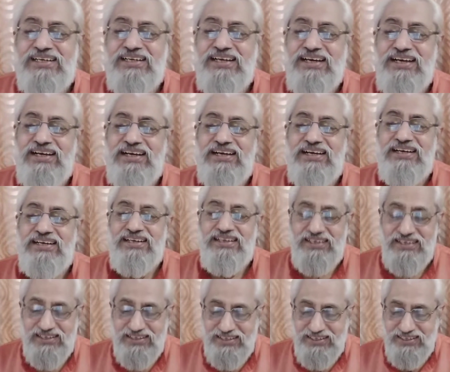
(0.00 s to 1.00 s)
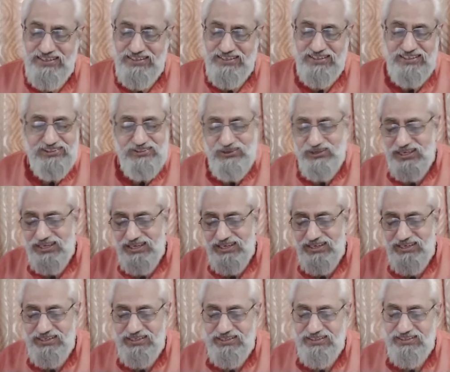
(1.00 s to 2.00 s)
Yeah. It's
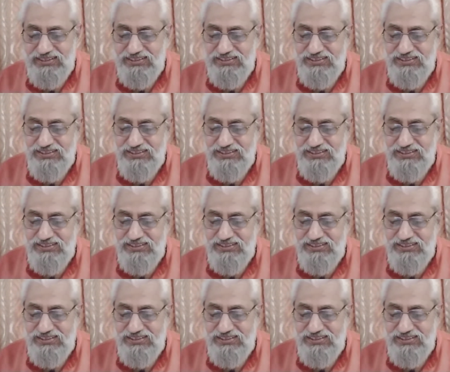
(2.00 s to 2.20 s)
okay.